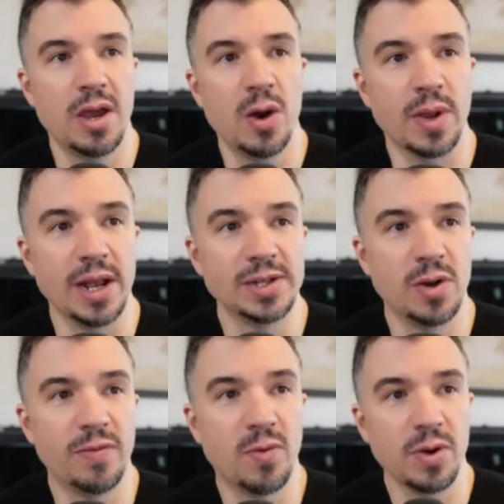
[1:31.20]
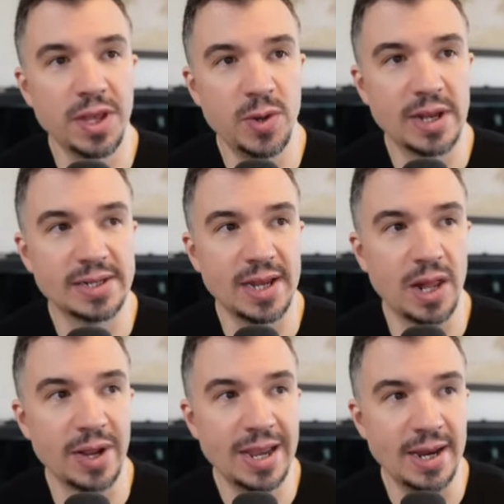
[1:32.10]
Okay, so for the US
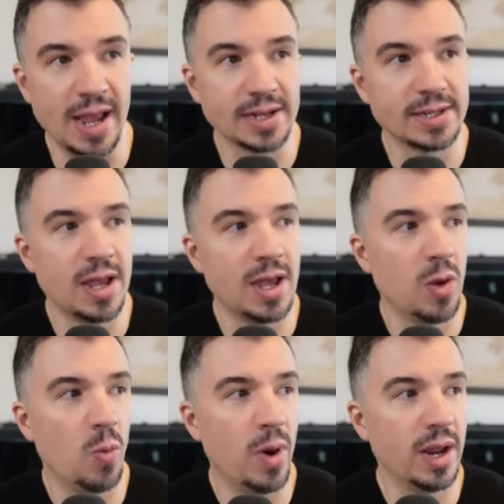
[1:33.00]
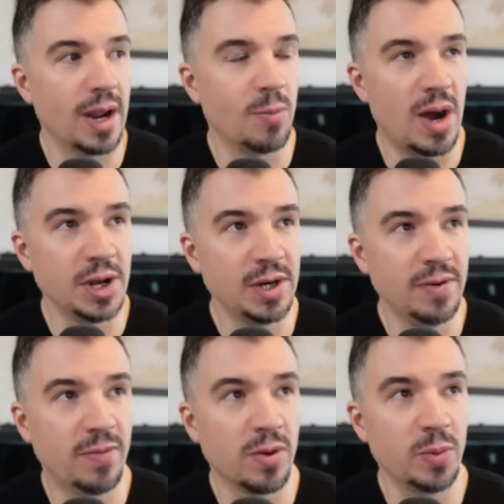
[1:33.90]
dollar index, what I'm
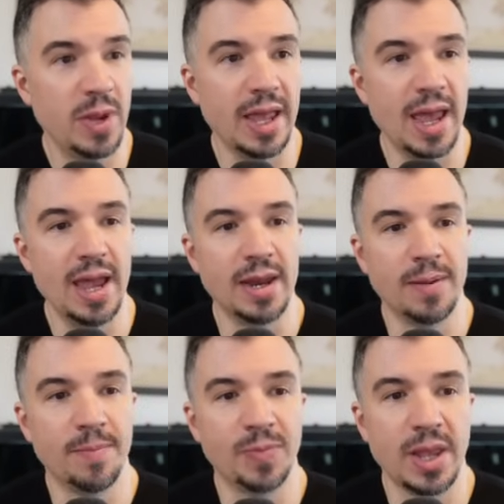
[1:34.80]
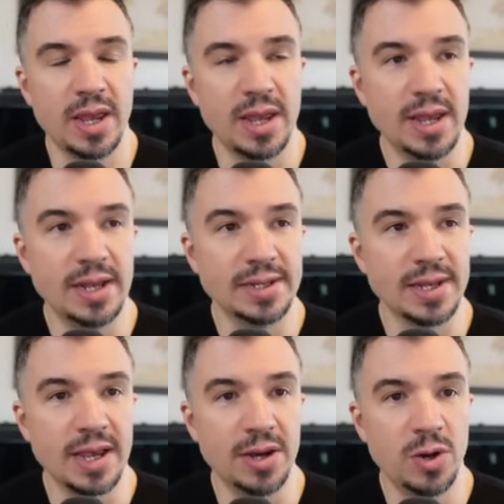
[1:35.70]
watching for the week ahead is
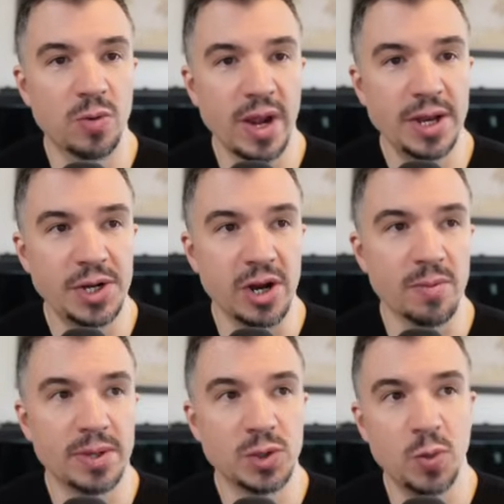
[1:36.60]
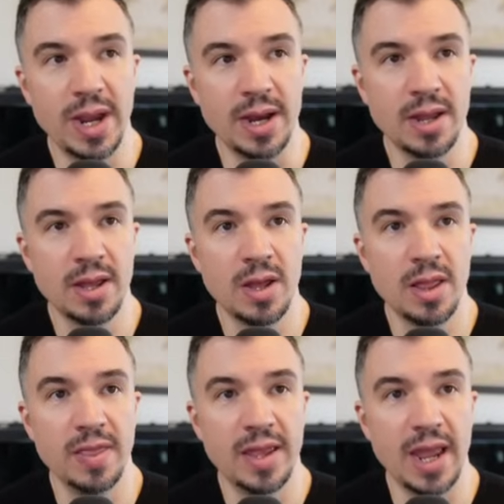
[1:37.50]
a new range here between
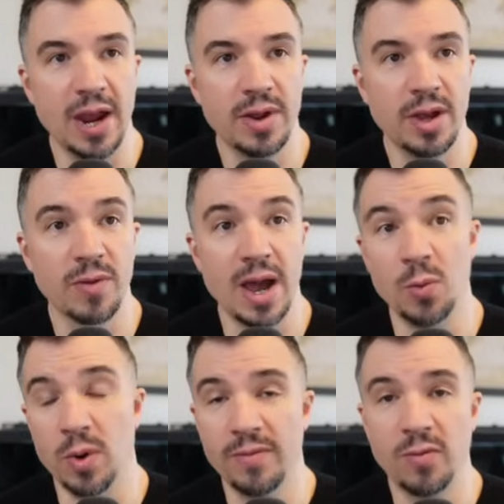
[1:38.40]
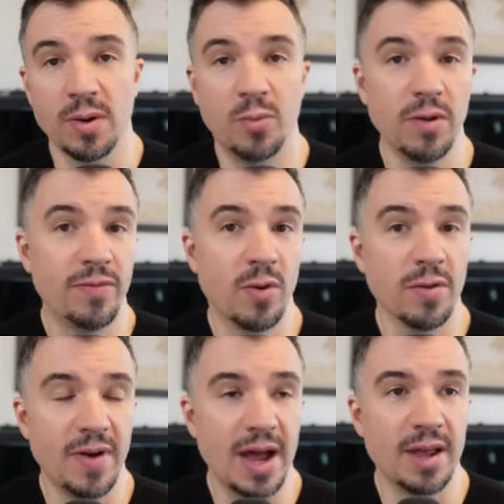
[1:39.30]
the area around
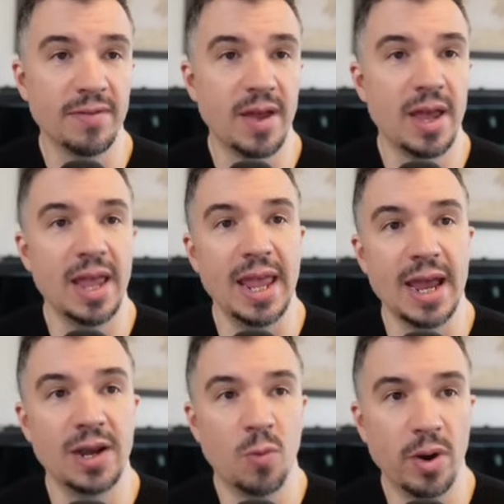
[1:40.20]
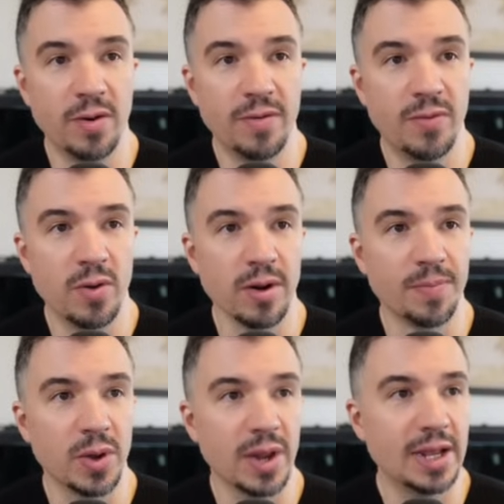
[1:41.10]
104.45 and 104.
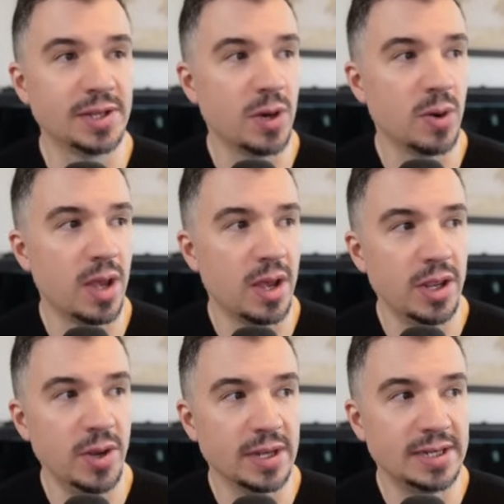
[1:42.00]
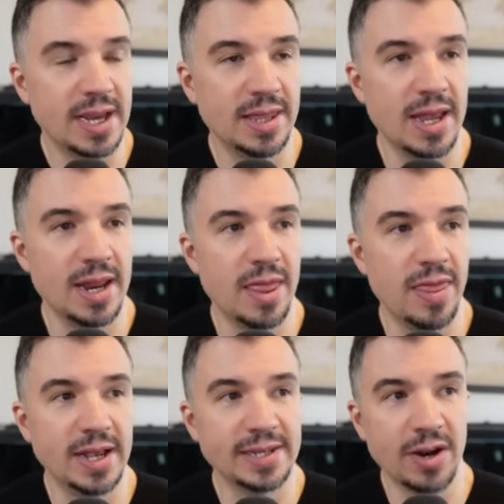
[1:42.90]
Okay, so you can see that
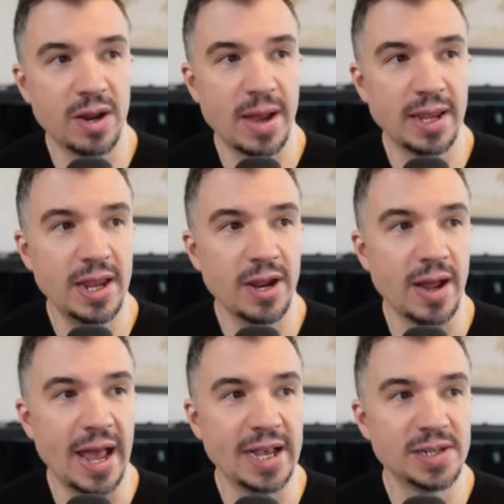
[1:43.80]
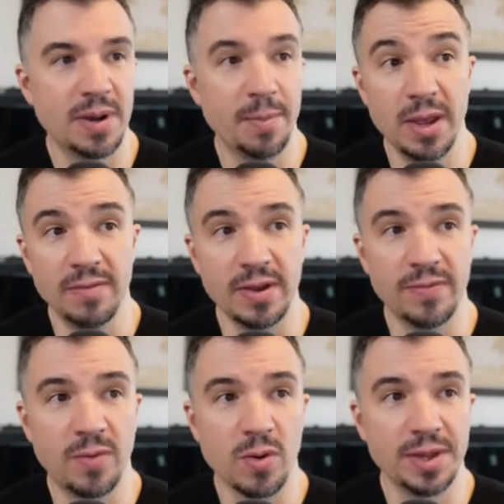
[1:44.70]
this area back here has been a pivot
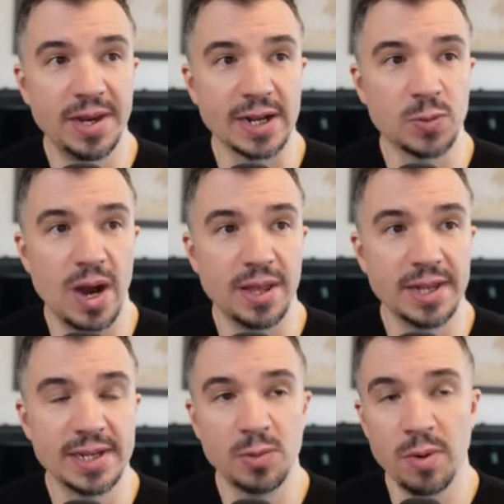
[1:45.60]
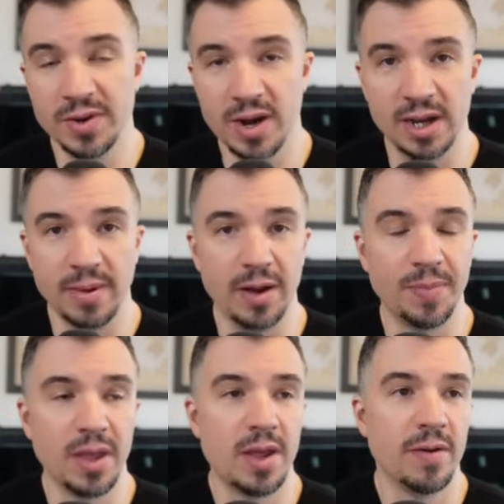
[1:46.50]
for the DXY. This is what we've talked about
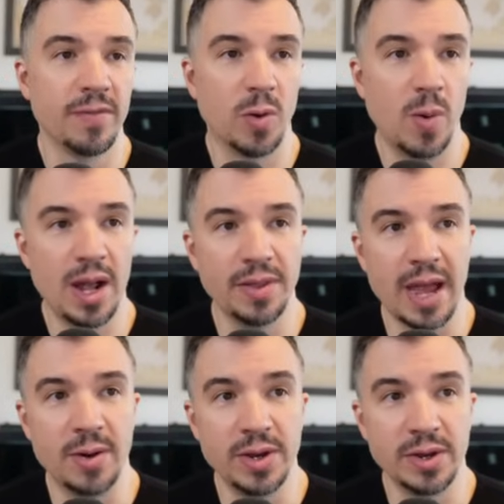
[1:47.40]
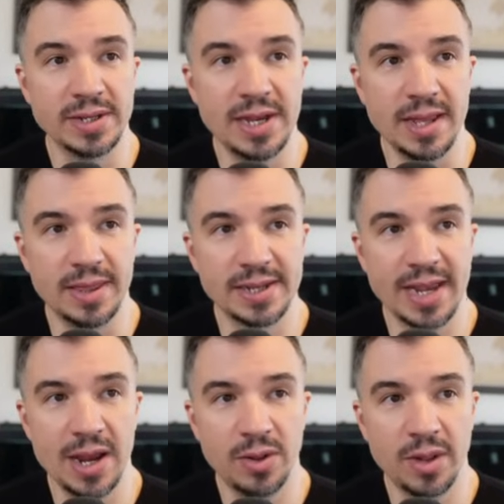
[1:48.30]
for a while now, and you can see this
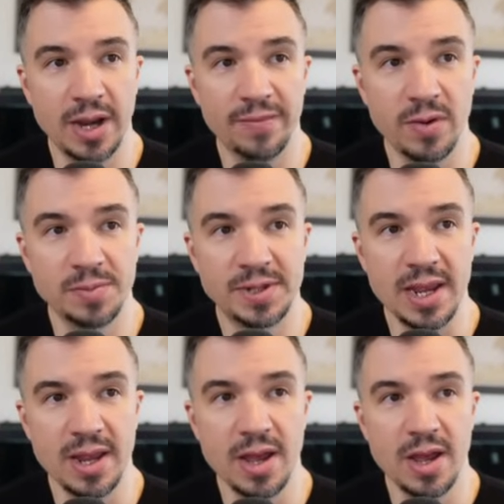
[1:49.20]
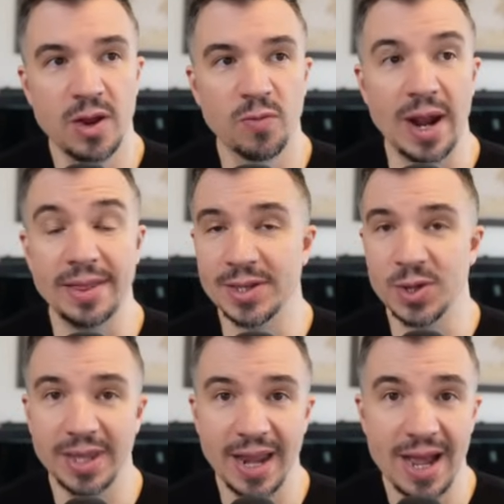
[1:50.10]
candle on FOMC, right, that
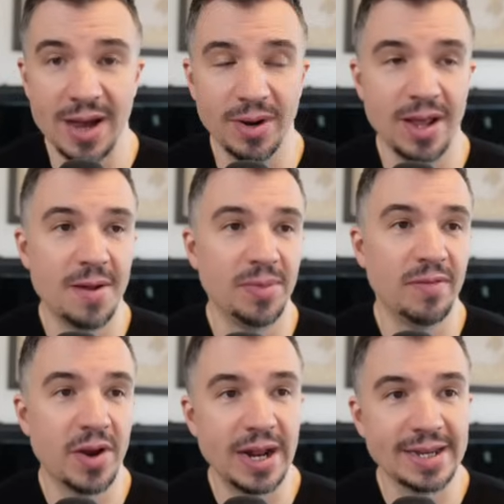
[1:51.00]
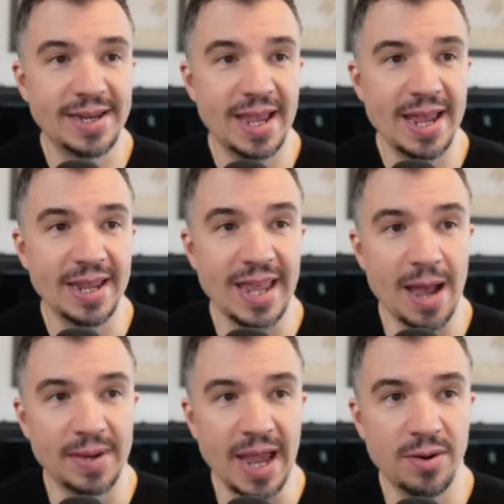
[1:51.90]
took that out. The very next day, it
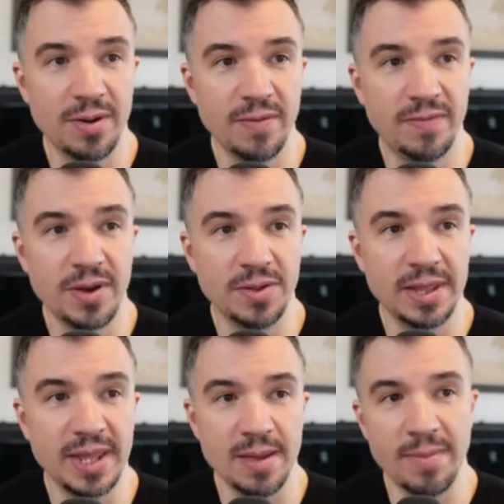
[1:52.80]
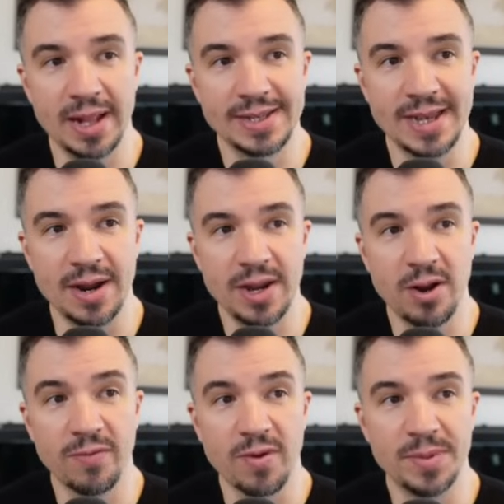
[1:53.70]
gapped down, filled in the imbalance down
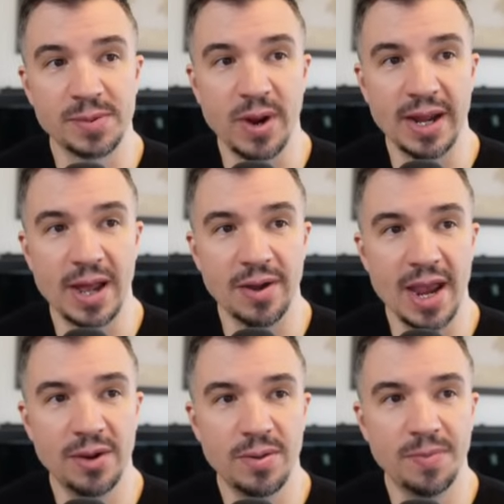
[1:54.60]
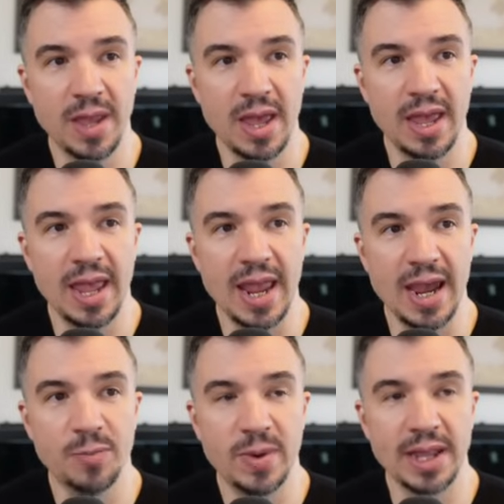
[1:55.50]
here from this breakout candle,
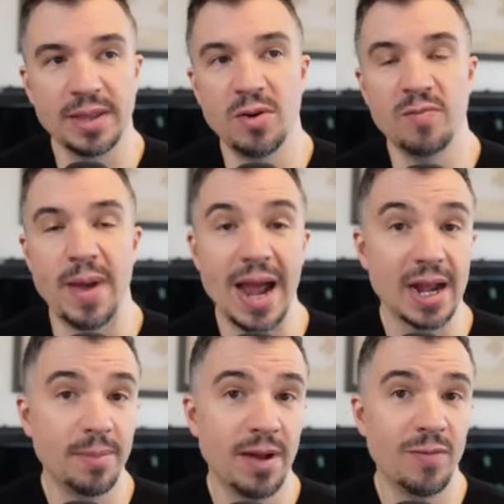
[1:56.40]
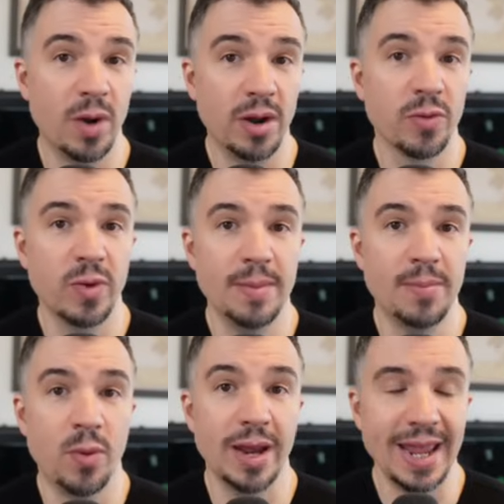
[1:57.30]
and we got the move back above
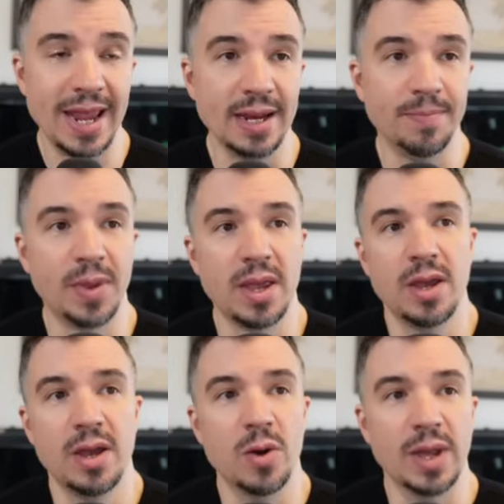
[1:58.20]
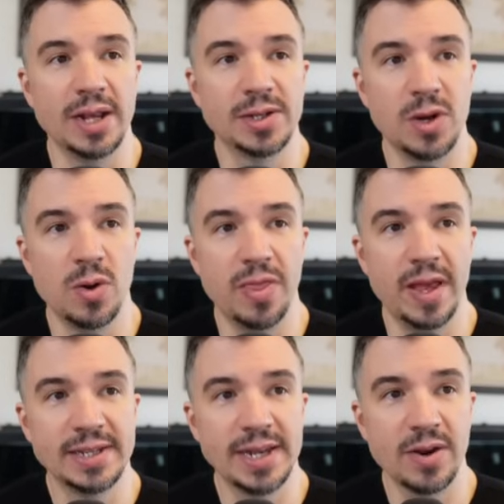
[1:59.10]
103.8. Okay, so
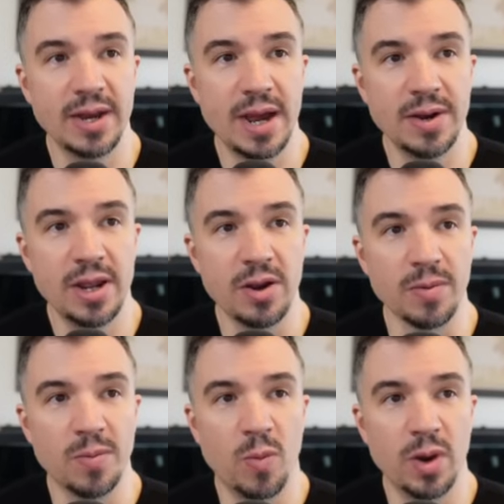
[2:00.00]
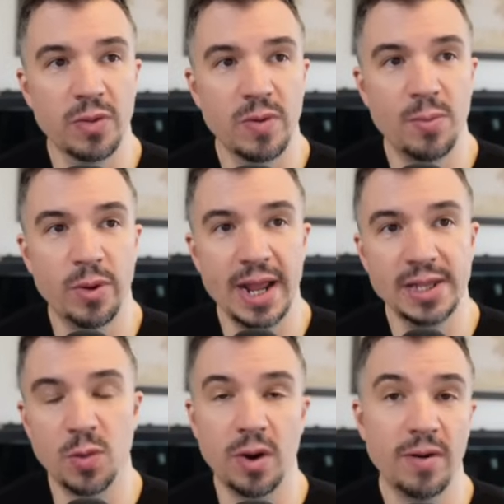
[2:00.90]
this area down here,
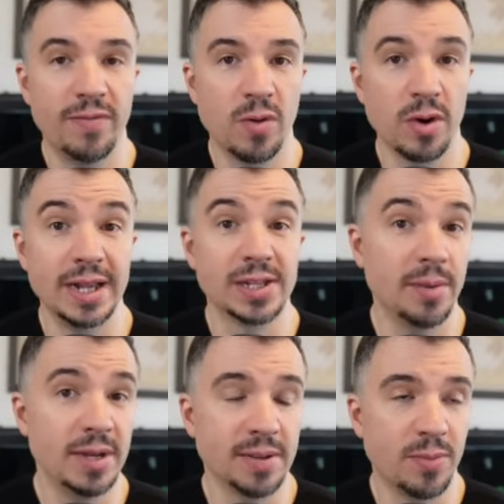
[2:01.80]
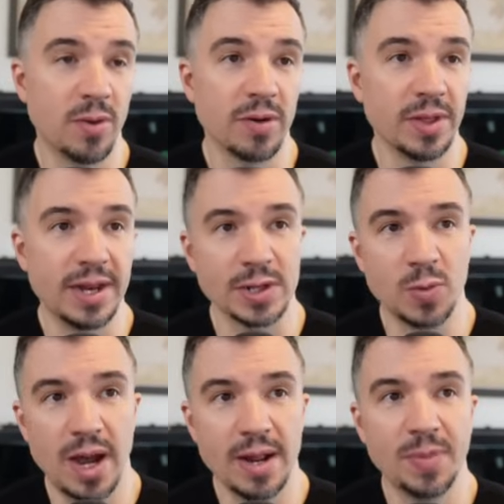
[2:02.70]
103.8 to 104 is going to be support for the
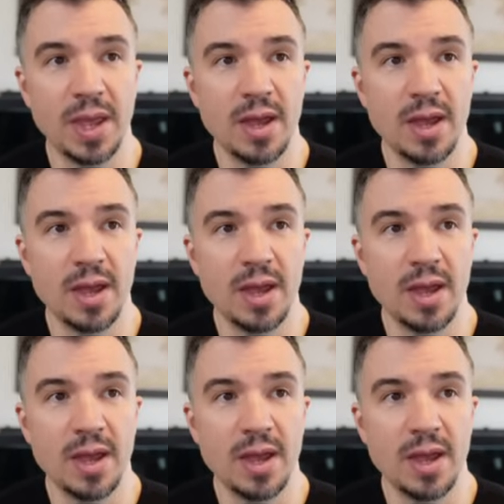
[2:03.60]
DXY.